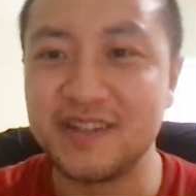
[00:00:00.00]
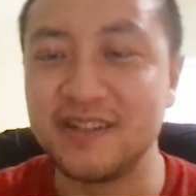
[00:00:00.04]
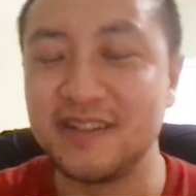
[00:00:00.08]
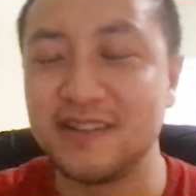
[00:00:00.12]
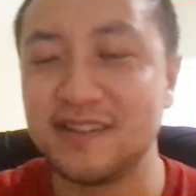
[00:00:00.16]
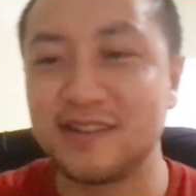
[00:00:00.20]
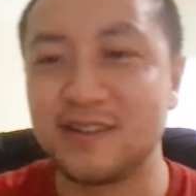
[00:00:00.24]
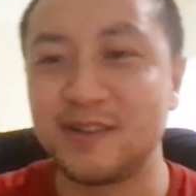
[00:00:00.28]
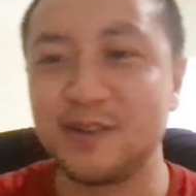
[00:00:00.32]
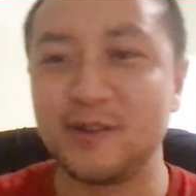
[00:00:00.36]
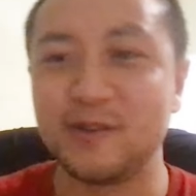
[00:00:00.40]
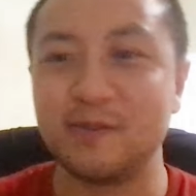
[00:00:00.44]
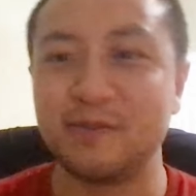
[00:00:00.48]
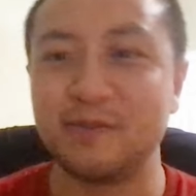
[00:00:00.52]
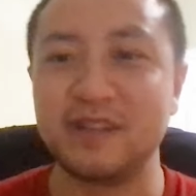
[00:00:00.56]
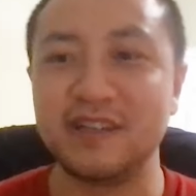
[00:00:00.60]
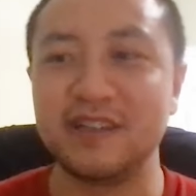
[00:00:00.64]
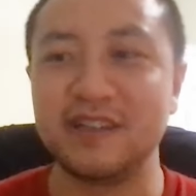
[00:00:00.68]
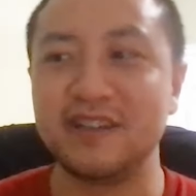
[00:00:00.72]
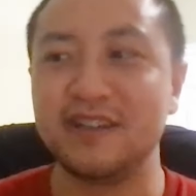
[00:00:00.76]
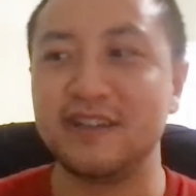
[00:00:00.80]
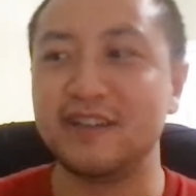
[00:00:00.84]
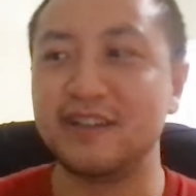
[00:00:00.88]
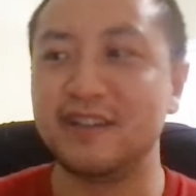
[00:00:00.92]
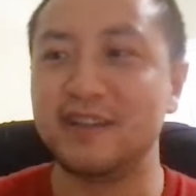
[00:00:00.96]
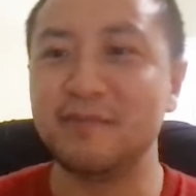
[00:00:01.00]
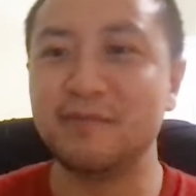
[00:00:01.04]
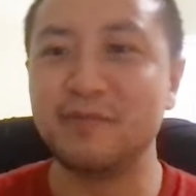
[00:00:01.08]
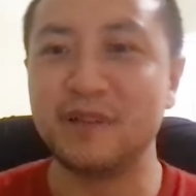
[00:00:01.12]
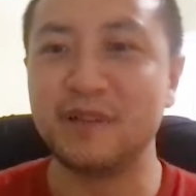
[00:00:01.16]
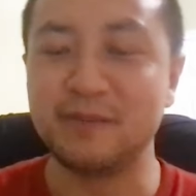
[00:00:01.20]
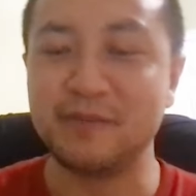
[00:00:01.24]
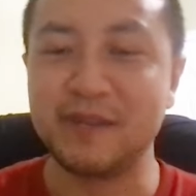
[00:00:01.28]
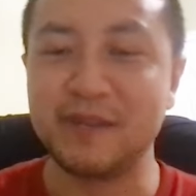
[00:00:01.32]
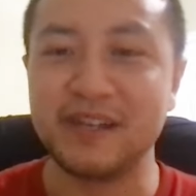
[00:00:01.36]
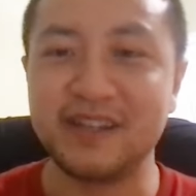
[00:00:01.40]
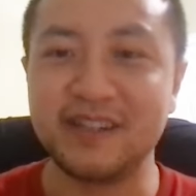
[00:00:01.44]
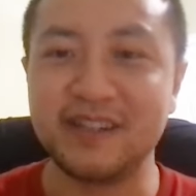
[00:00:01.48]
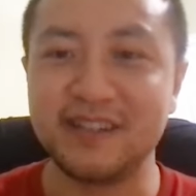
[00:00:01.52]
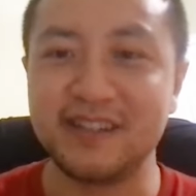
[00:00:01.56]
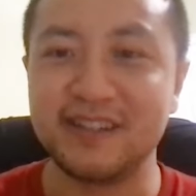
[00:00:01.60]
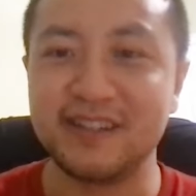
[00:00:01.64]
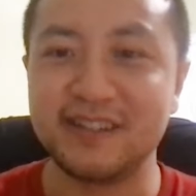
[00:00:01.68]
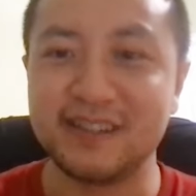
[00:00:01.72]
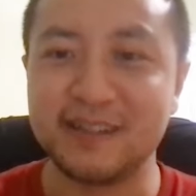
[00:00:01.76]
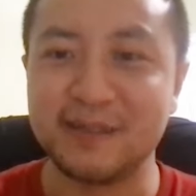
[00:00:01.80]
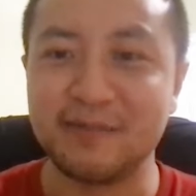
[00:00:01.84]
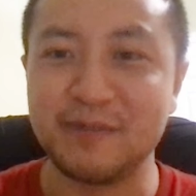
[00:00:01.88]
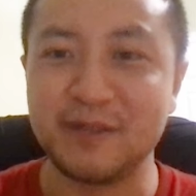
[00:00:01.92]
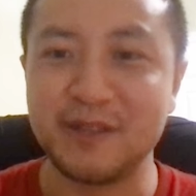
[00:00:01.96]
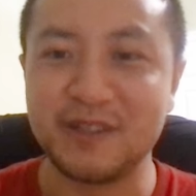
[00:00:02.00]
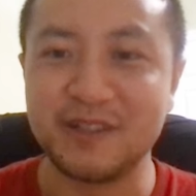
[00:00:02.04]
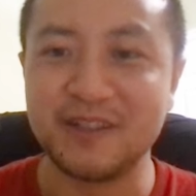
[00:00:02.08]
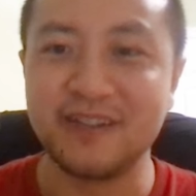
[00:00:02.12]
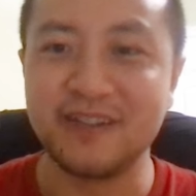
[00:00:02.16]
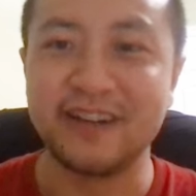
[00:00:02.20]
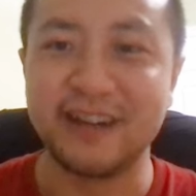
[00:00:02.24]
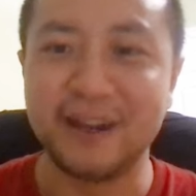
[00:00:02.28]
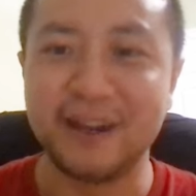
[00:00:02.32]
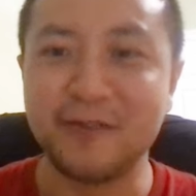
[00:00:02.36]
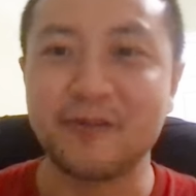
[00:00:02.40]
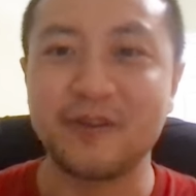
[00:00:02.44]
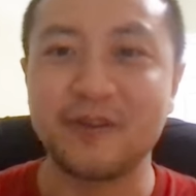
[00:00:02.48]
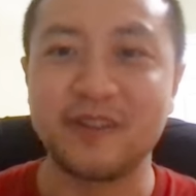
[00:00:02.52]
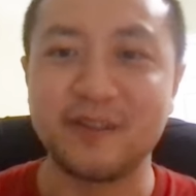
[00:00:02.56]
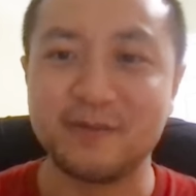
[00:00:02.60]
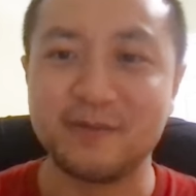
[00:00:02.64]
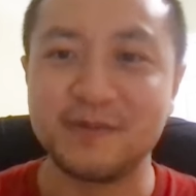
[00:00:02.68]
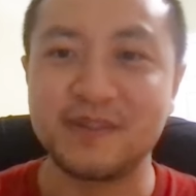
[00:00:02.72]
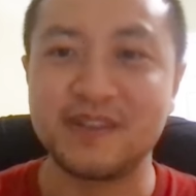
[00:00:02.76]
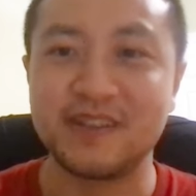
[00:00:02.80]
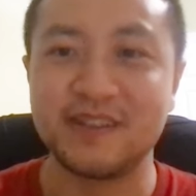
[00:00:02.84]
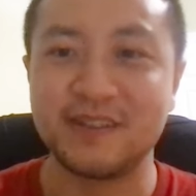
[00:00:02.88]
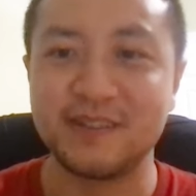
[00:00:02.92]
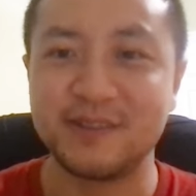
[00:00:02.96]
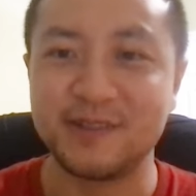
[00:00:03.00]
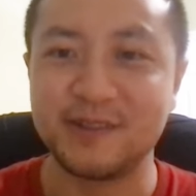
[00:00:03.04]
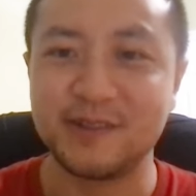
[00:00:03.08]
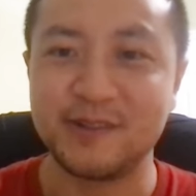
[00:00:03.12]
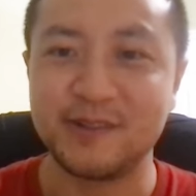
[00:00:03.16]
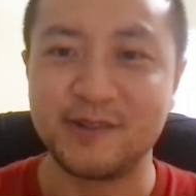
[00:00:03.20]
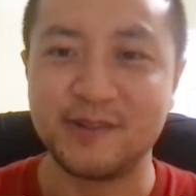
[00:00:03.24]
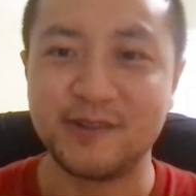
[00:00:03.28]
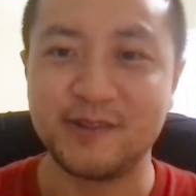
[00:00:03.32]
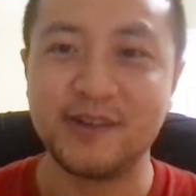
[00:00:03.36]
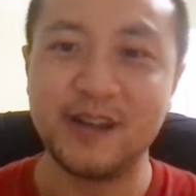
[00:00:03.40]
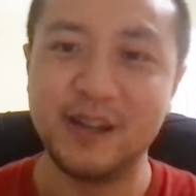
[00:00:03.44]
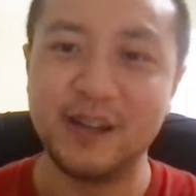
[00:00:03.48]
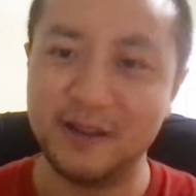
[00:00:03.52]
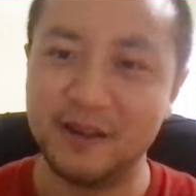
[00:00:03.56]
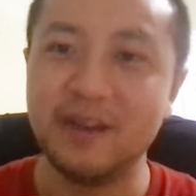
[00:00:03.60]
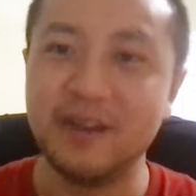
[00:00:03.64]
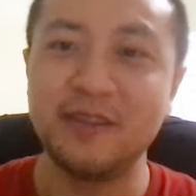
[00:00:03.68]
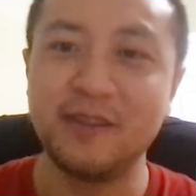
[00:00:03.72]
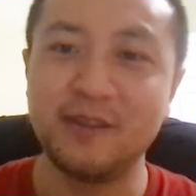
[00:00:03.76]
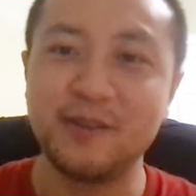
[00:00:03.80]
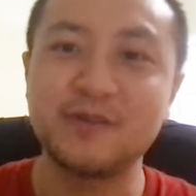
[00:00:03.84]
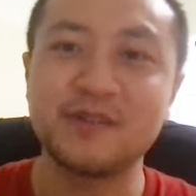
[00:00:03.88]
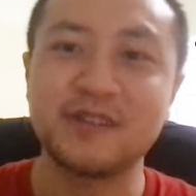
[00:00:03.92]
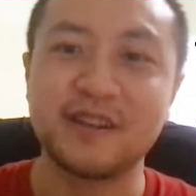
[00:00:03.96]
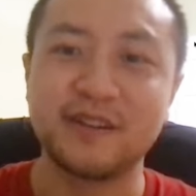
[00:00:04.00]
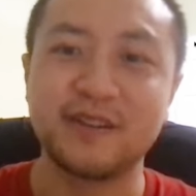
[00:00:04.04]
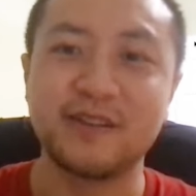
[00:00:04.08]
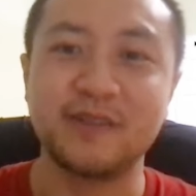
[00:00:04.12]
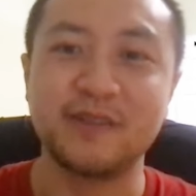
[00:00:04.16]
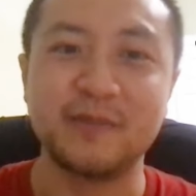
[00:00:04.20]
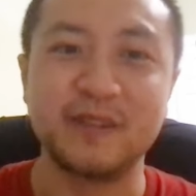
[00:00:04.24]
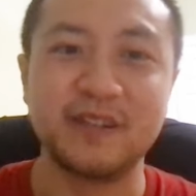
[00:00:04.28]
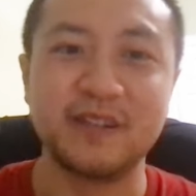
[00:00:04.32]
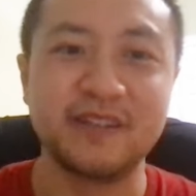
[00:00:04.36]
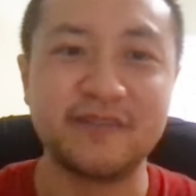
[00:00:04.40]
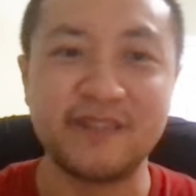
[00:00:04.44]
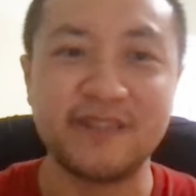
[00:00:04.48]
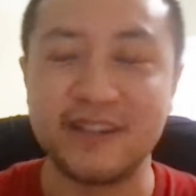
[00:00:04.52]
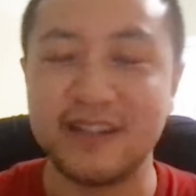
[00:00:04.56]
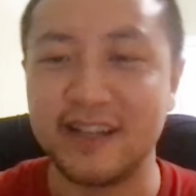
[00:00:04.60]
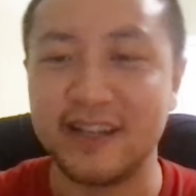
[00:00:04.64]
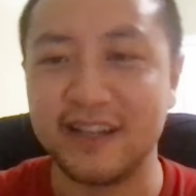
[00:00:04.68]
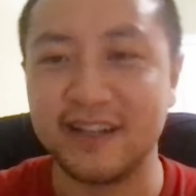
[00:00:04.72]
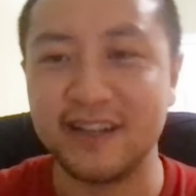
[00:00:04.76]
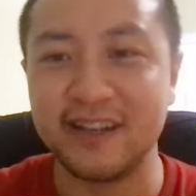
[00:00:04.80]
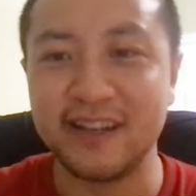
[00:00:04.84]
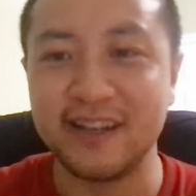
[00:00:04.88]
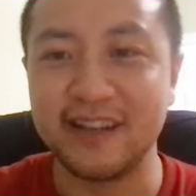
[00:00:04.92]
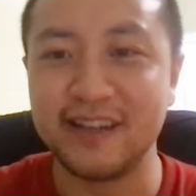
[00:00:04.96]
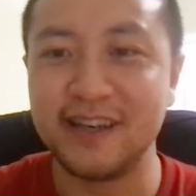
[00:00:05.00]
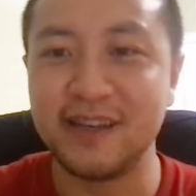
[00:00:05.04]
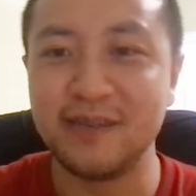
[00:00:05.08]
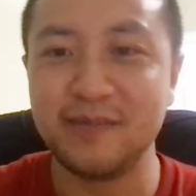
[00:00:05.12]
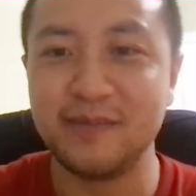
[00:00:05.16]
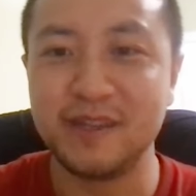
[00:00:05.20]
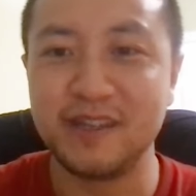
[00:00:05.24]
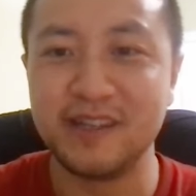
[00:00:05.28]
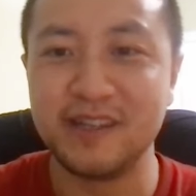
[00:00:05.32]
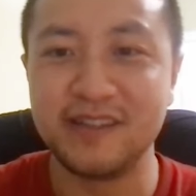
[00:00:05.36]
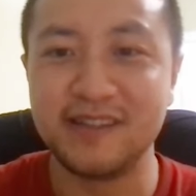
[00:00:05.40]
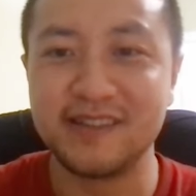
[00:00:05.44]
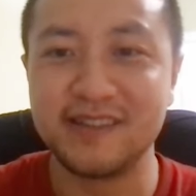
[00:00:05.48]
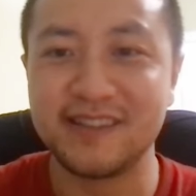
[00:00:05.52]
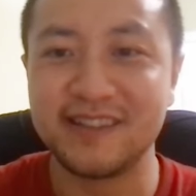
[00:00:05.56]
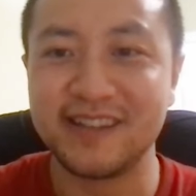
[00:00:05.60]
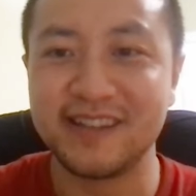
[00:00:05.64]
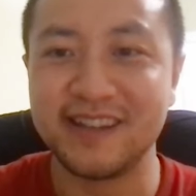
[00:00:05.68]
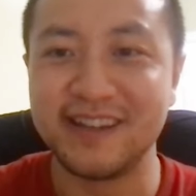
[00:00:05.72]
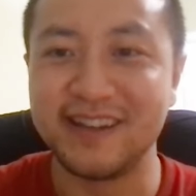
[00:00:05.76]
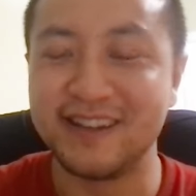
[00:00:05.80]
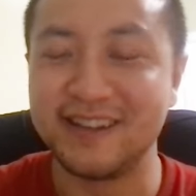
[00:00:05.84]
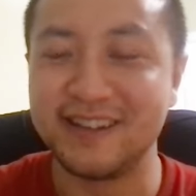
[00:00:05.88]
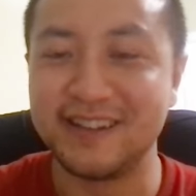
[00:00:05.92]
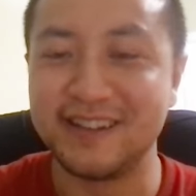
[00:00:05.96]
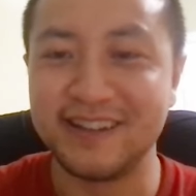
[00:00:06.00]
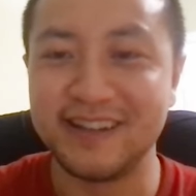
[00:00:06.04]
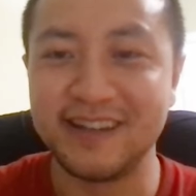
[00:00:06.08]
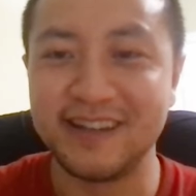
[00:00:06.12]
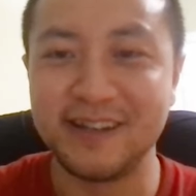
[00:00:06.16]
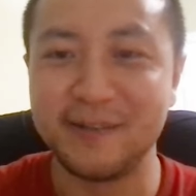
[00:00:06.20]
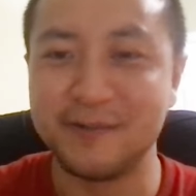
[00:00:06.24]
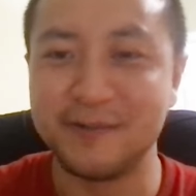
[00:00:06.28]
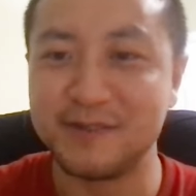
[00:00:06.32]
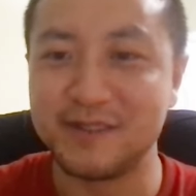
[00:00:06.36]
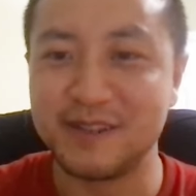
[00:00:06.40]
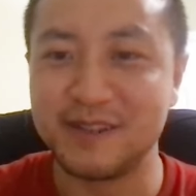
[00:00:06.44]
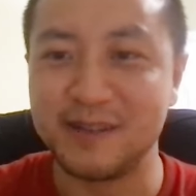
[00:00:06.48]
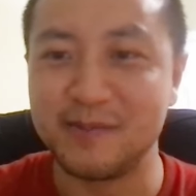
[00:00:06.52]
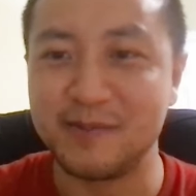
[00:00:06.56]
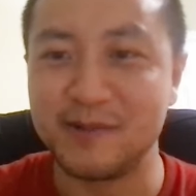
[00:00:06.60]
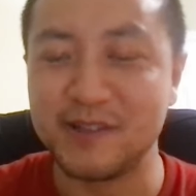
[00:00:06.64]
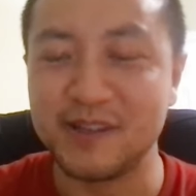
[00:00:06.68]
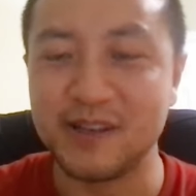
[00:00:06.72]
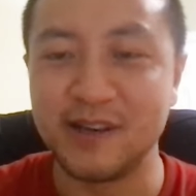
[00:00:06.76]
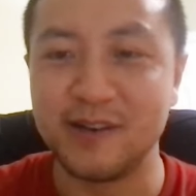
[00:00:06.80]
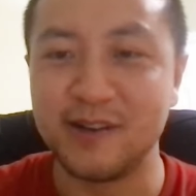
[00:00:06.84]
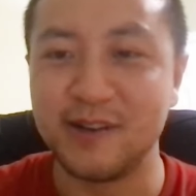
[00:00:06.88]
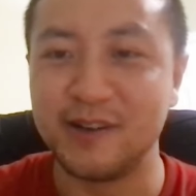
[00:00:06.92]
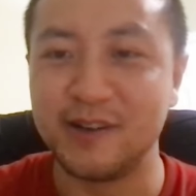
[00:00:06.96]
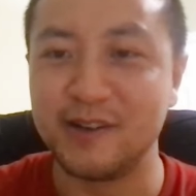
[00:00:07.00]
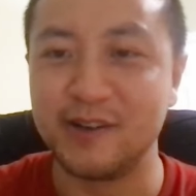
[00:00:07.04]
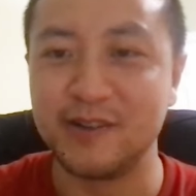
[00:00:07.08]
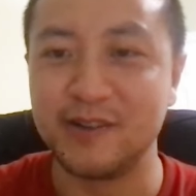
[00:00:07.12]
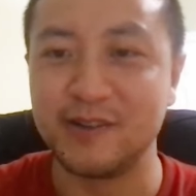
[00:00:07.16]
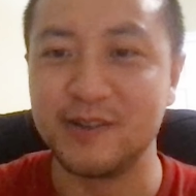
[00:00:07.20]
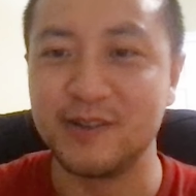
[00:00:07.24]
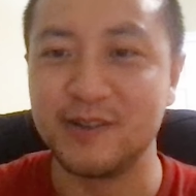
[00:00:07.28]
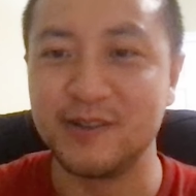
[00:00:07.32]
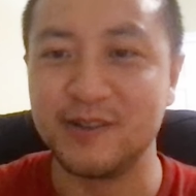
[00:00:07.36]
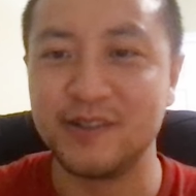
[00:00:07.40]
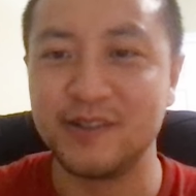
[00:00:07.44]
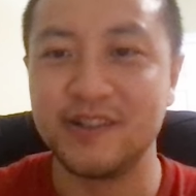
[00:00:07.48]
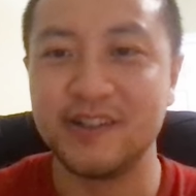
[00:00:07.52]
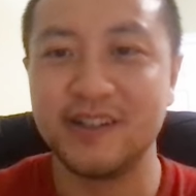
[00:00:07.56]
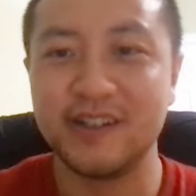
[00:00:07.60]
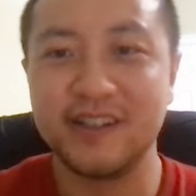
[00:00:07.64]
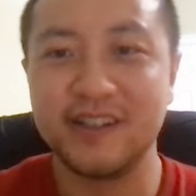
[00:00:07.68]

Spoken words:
It's going to be implementing some machine learning algorithms. So and those are like k-means, k-nearest neighbors. How do you do